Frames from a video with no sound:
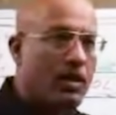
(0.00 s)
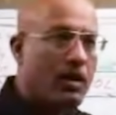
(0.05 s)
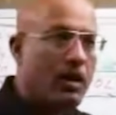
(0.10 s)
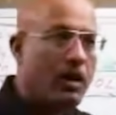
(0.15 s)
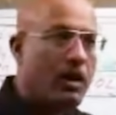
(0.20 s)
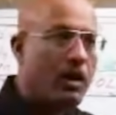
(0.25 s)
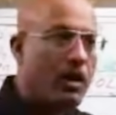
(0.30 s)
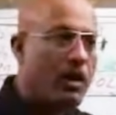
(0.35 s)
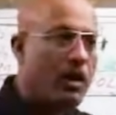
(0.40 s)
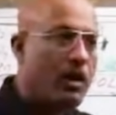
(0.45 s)

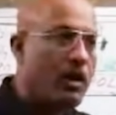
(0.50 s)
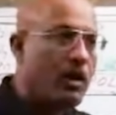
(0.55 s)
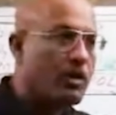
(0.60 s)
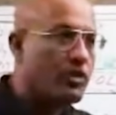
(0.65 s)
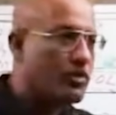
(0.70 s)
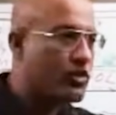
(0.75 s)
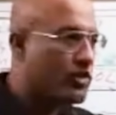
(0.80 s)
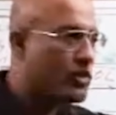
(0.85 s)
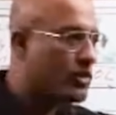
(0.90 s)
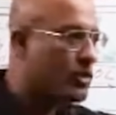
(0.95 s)
or
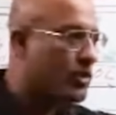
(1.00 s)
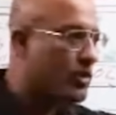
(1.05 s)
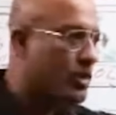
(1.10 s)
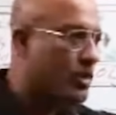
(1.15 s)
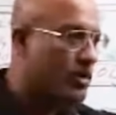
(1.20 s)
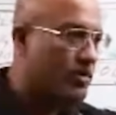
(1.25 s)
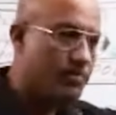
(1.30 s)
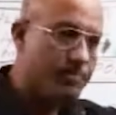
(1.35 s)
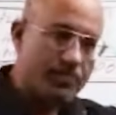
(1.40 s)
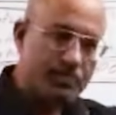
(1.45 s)

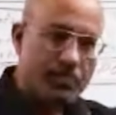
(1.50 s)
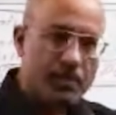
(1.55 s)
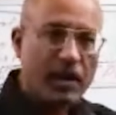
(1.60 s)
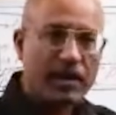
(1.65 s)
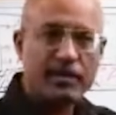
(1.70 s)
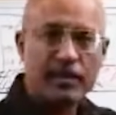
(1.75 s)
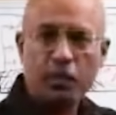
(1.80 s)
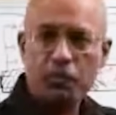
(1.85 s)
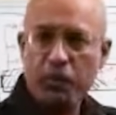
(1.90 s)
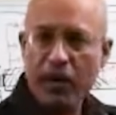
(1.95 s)

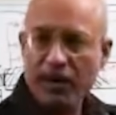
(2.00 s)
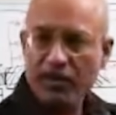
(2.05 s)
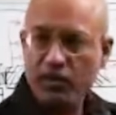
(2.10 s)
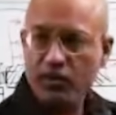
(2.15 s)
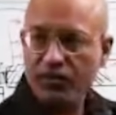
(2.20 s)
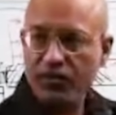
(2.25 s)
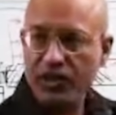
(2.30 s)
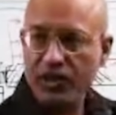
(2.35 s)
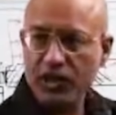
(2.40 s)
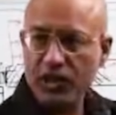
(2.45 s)
other parts
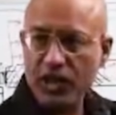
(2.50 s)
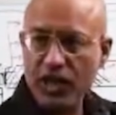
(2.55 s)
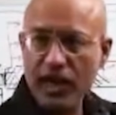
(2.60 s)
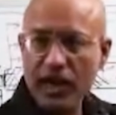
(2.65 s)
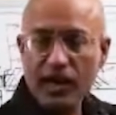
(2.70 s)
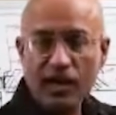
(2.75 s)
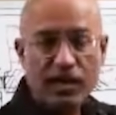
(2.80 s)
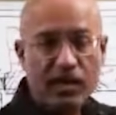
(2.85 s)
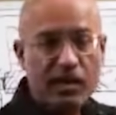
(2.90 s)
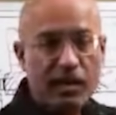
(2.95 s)
of
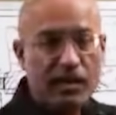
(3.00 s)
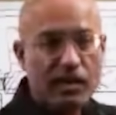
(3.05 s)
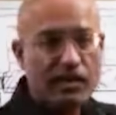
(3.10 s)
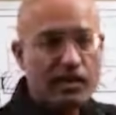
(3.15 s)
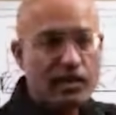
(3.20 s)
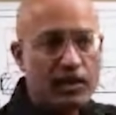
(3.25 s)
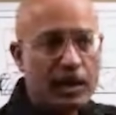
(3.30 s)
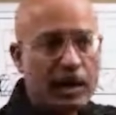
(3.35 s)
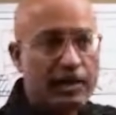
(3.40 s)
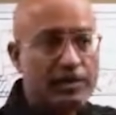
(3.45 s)
Asia
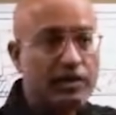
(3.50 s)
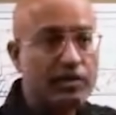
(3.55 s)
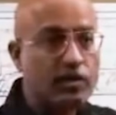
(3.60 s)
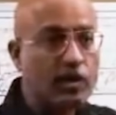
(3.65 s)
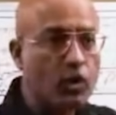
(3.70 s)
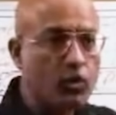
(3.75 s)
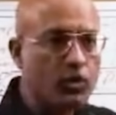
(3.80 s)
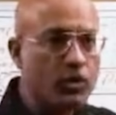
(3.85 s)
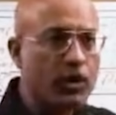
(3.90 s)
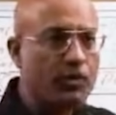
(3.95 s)
and
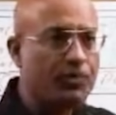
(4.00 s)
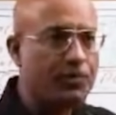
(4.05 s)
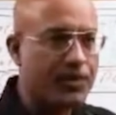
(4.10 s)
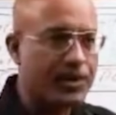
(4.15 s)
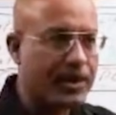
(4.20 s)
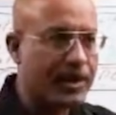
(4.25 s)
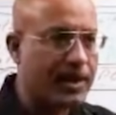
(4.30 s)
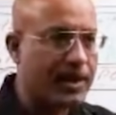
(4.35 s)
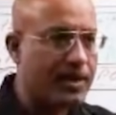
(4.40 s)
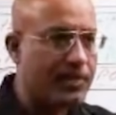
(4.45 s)
South
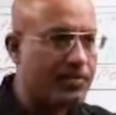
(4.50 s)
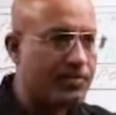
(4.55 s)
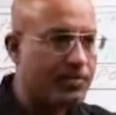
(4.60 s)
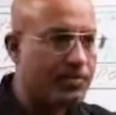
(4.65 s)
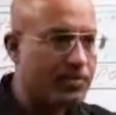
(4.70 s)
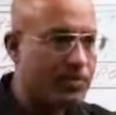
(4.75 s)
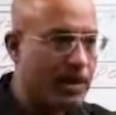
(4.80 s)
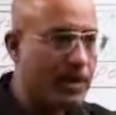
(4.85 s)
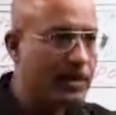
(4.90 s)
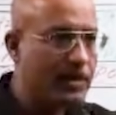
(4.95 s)
Africa,
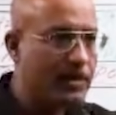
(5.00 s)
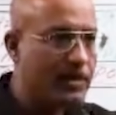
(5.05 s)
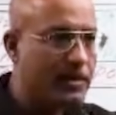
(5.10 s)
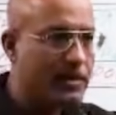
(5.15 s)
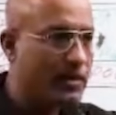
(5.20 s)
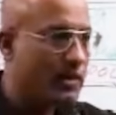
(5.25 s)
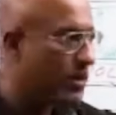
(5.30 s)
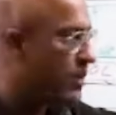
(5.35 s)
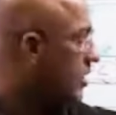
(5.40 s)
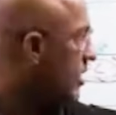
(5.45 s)
right?
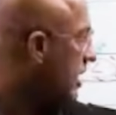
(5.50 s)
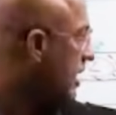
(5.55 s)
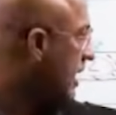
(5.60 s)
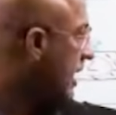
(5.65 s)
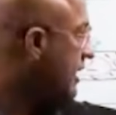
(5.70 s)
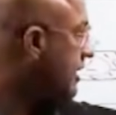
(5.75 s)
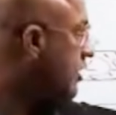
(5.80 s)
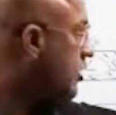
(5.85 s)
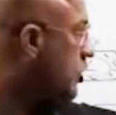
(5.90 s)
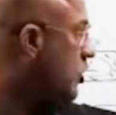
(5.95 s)

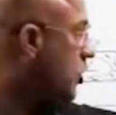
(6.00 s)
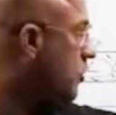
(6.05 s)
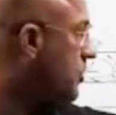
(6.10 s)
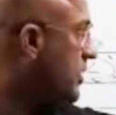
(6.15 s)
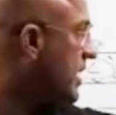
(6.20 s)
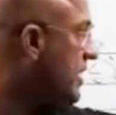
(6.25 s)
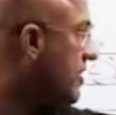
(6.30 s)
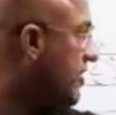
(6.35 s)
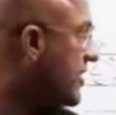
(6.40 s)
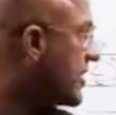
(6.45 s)
and Ethiopia,
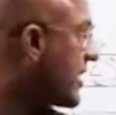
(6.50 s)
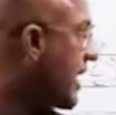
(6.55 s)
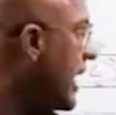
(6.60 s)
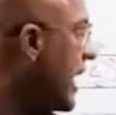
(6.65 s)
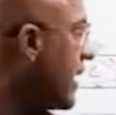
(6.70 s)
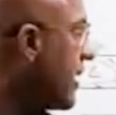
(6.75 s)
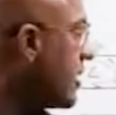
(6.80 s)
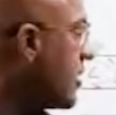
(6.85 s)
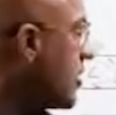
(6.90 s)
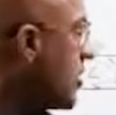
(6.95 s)

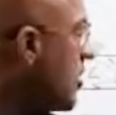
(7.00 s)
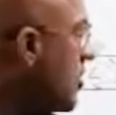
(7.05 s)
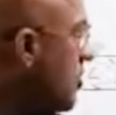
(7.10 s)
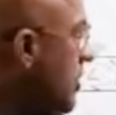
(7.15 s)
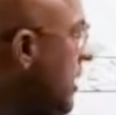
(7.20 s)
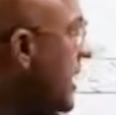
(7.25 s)
CCLAD. But